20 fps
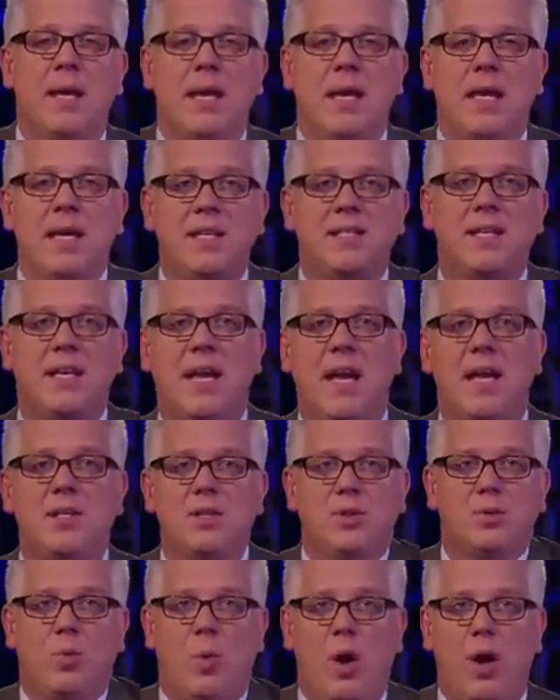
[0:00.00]
He's
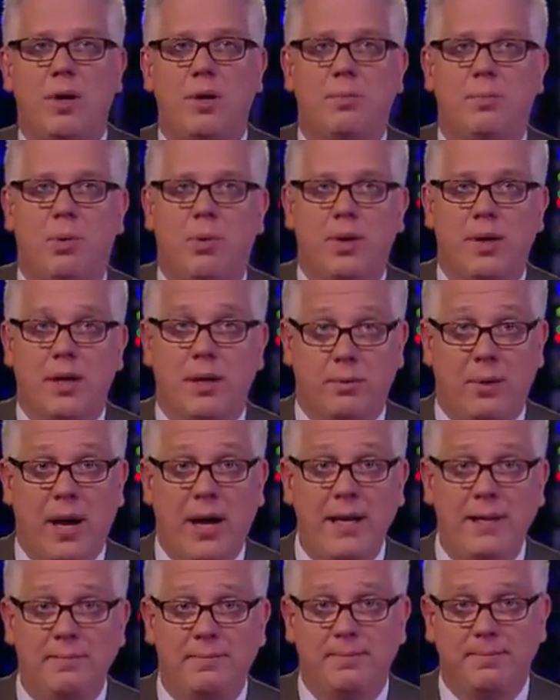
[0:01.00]
against waterboarding,
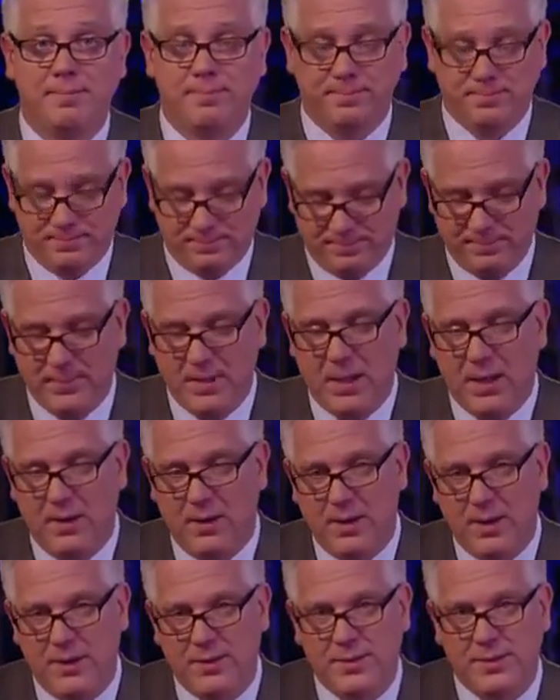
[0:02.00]
right? Here
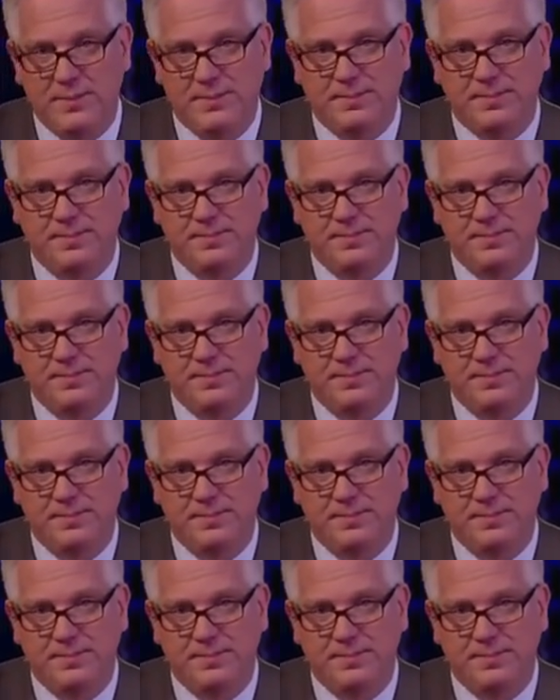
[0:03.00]
it is.